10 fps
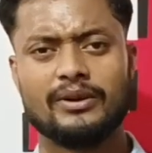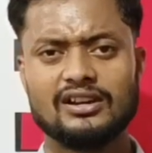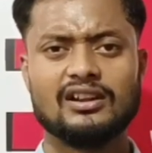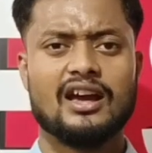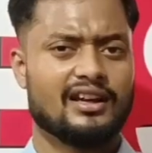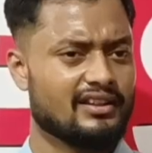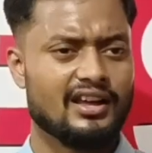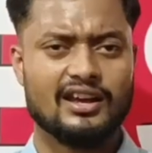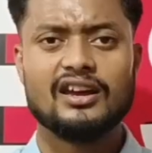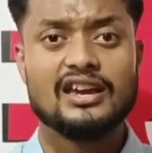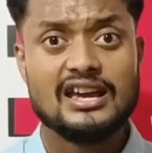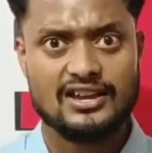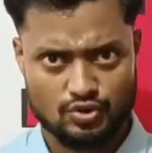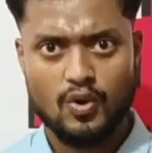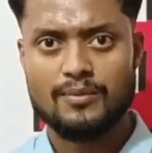it. The, he has
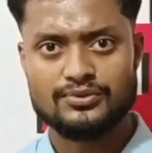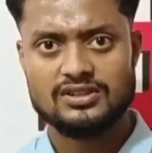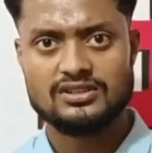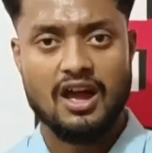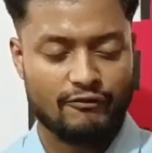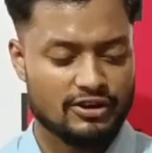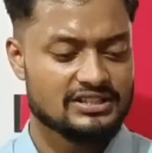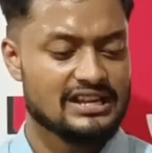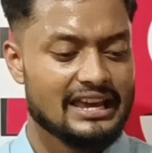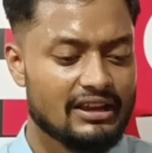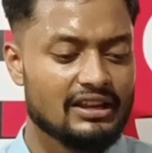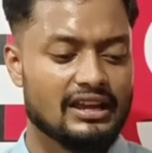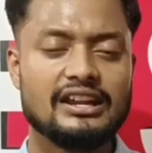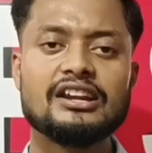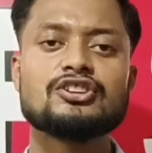two options. Firstly, he,
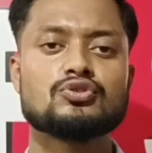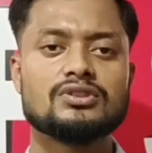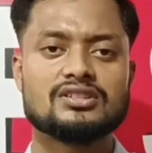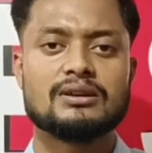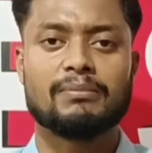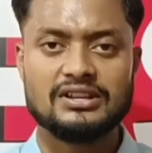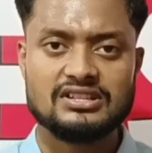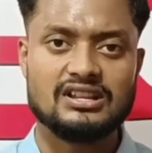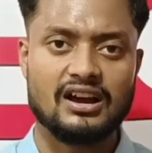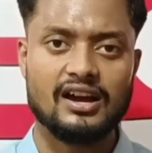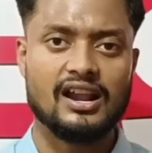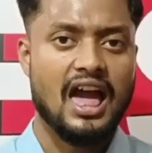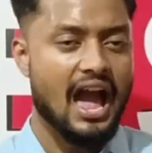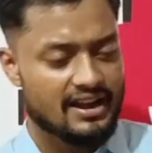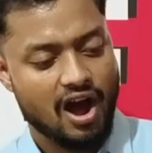he needs to just suppress his hunger
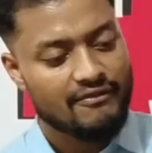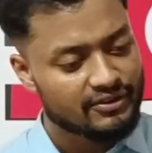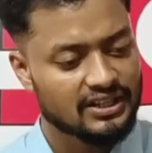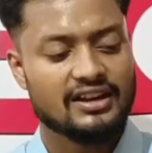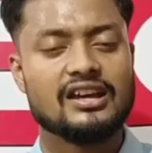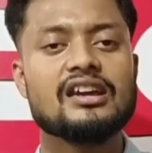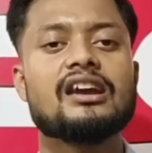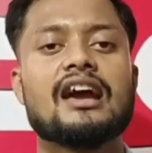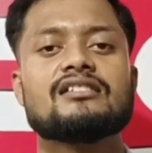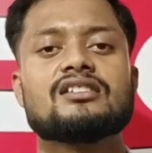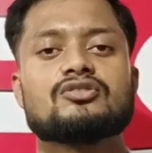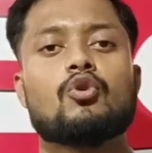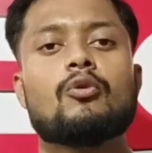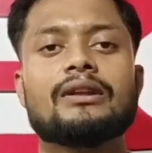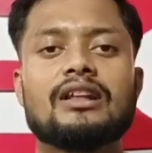and after that he can just
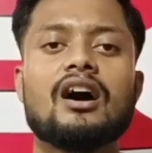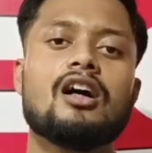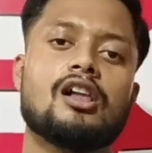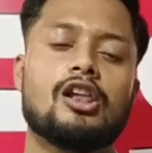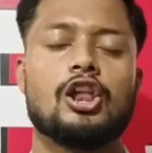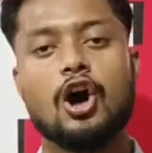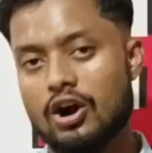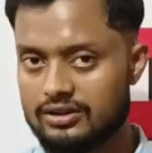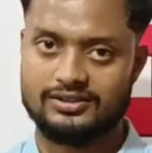open the lock.